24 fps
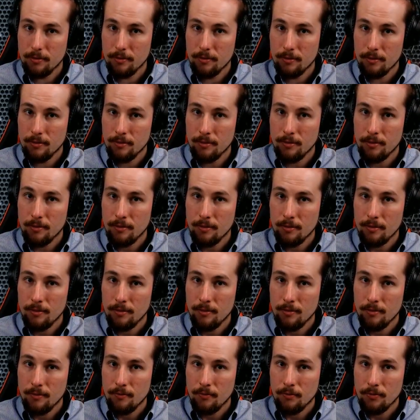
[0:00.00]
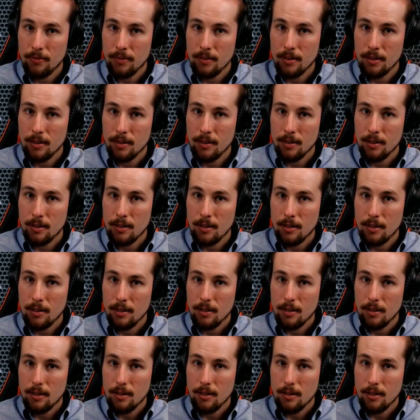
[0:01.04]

(silence)